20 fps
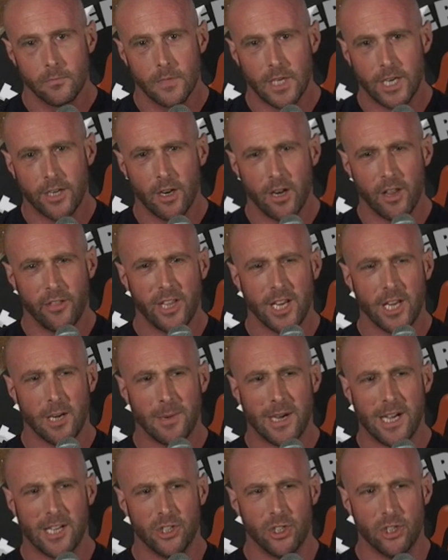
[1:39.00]
I don't like thinking
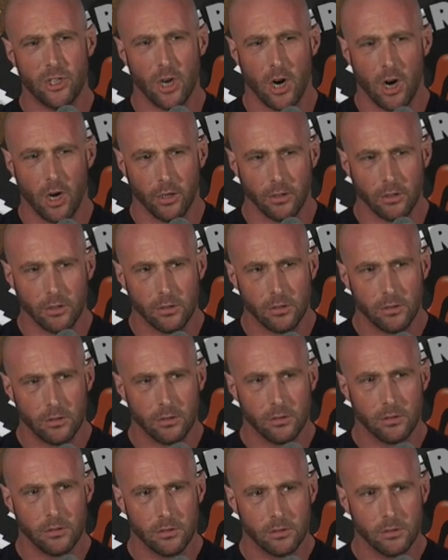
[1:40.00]
about John
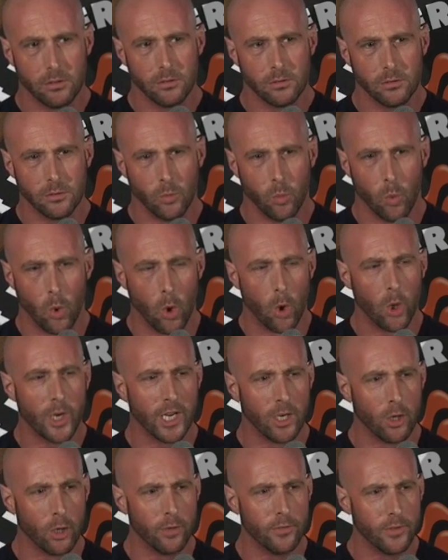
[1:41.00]

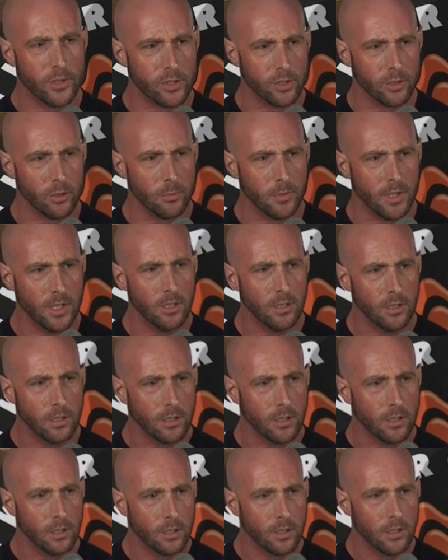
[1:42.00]
walking over to me,
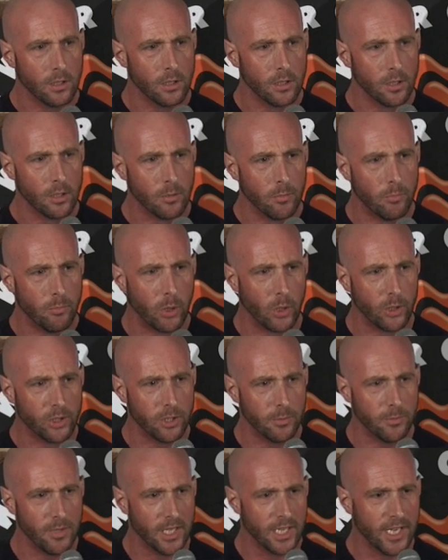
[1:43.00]

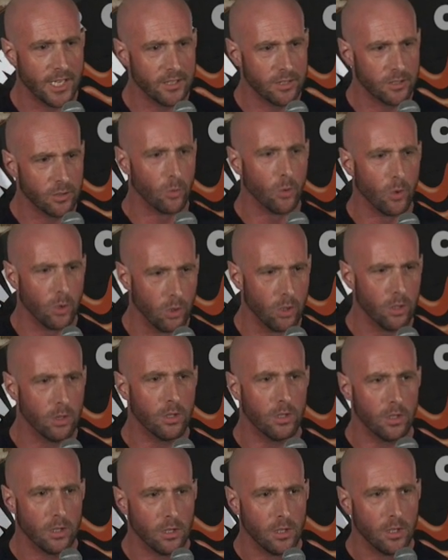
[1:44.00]
pushing me against a wall,
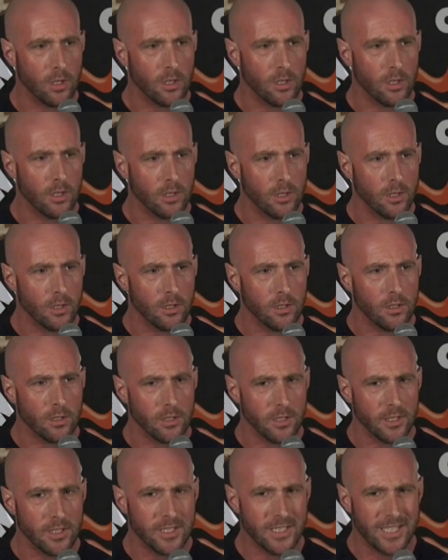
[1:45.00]

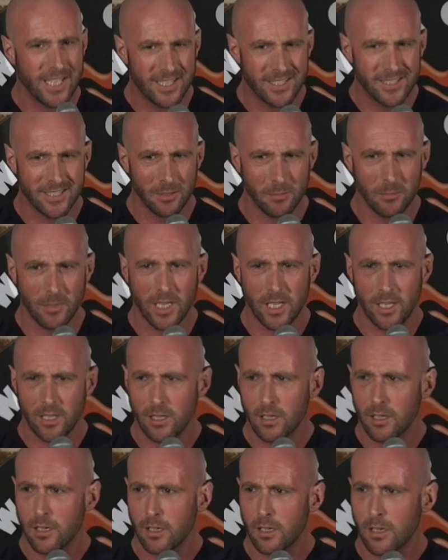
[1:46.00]
kissing me,
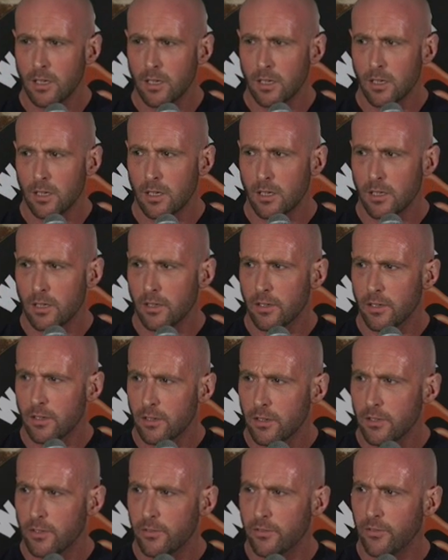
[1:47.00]

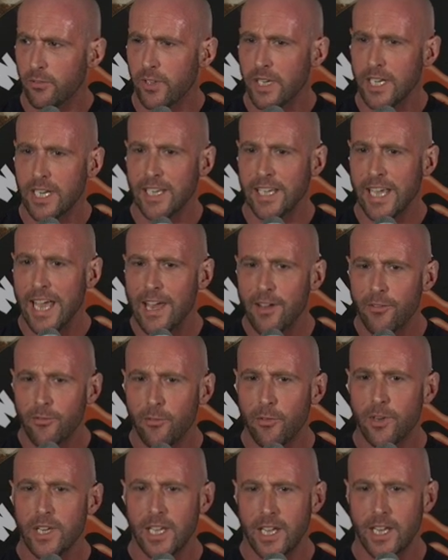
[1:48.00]
feeling
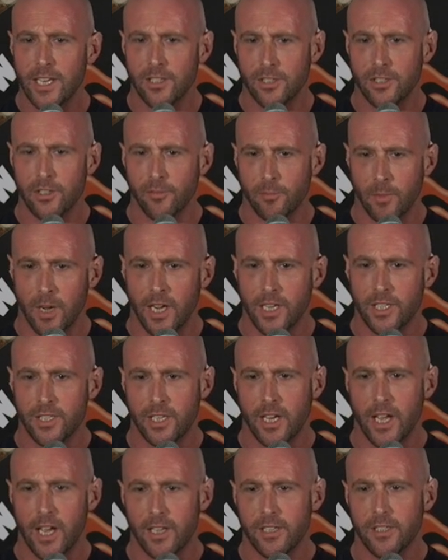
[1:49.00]
every inch of my
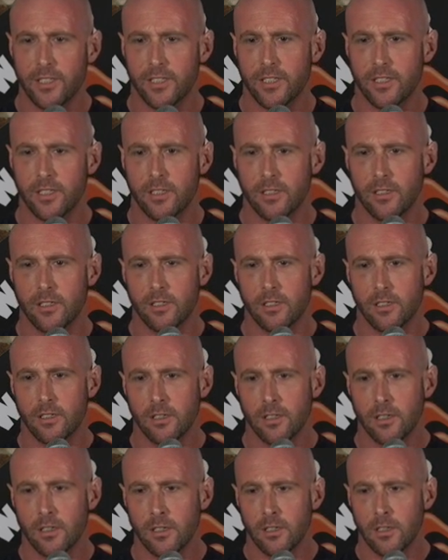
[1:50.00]
chest,
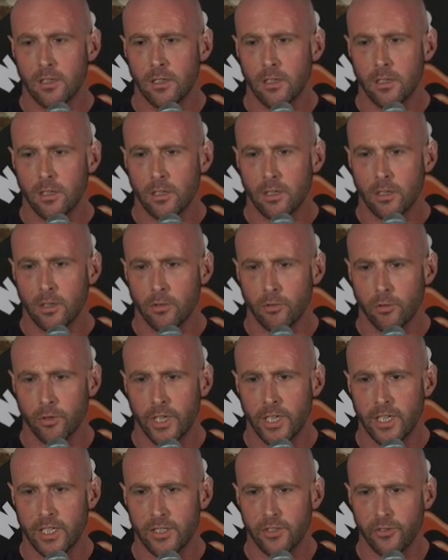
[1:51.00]

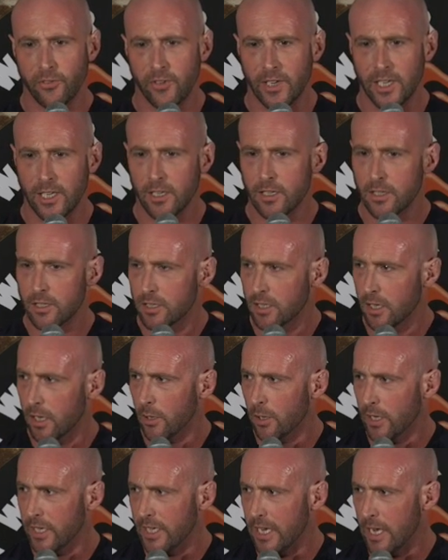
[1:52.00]
running his finger
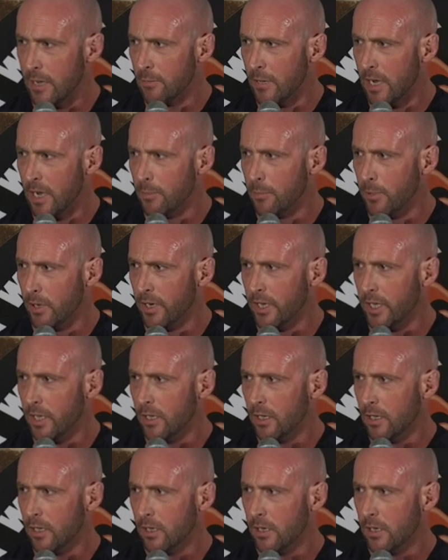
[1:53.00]
slowly down my body,